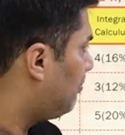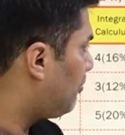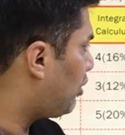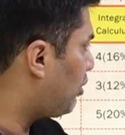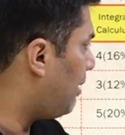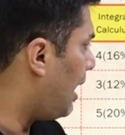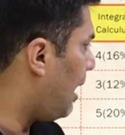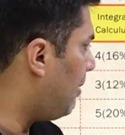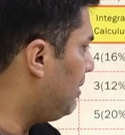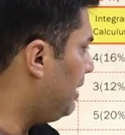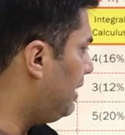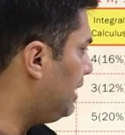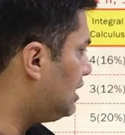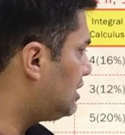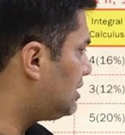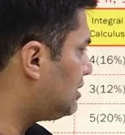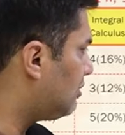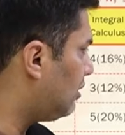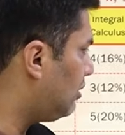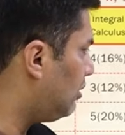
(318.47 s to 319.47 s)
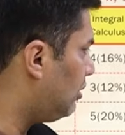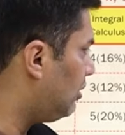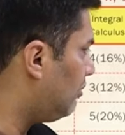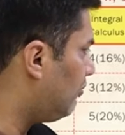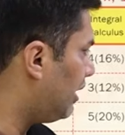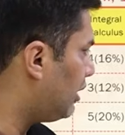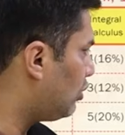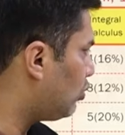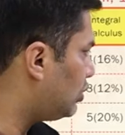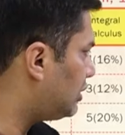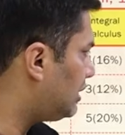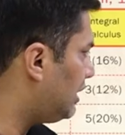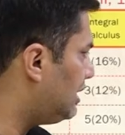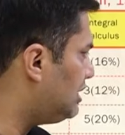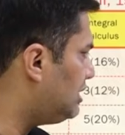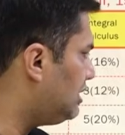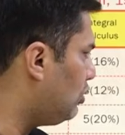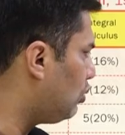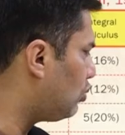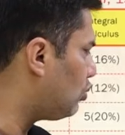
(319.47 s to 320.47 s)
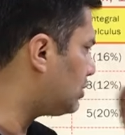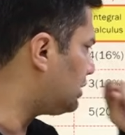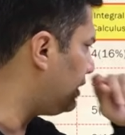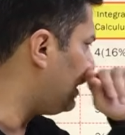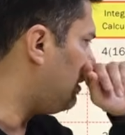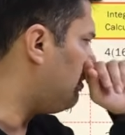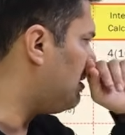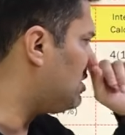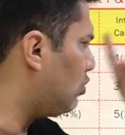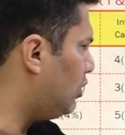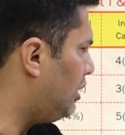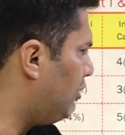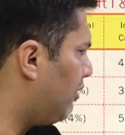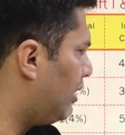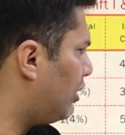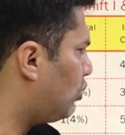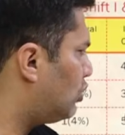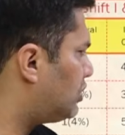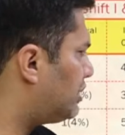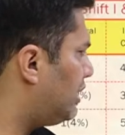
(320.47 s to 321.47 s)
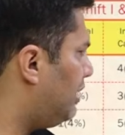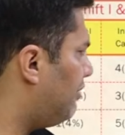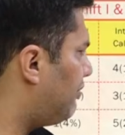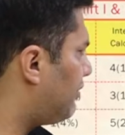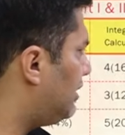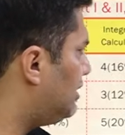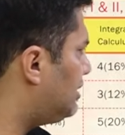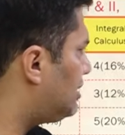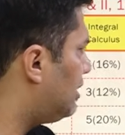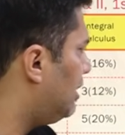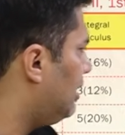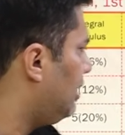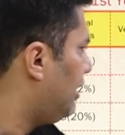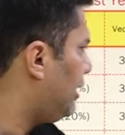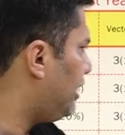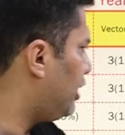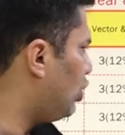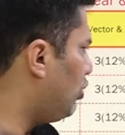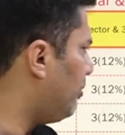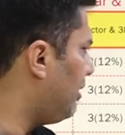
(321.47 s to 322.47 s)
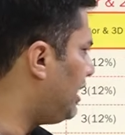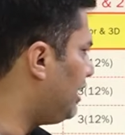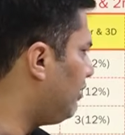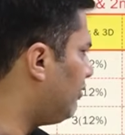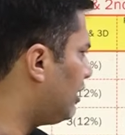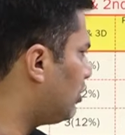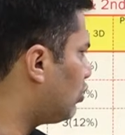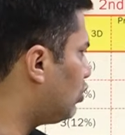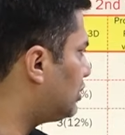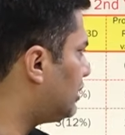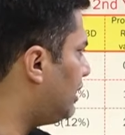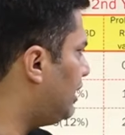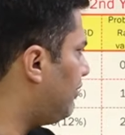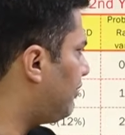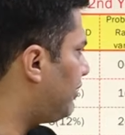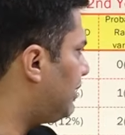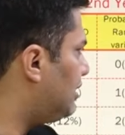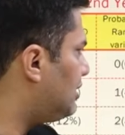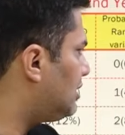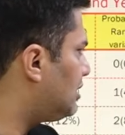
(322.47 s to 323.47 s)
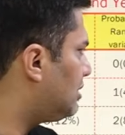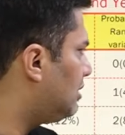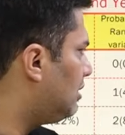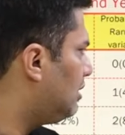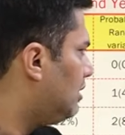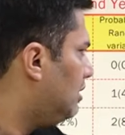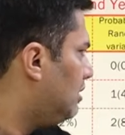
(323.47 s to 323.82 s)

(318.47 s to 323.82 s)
probabilities 1 question and 0 question, that means only 1 question difference, trigonometry 1 question difference.